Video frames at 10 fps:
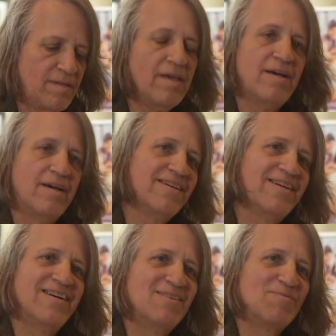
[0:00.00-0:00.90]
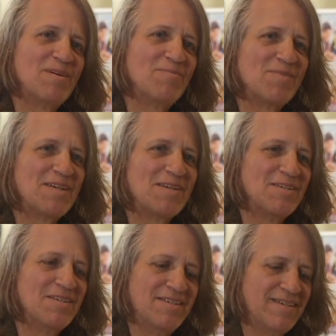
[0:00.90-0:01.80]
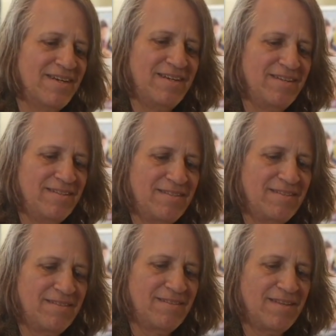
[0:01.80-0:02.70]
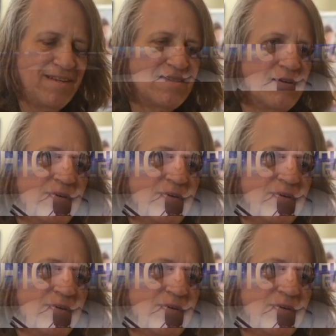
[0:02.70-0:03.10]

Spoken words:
Yeah, I'm good. Hey, thanks for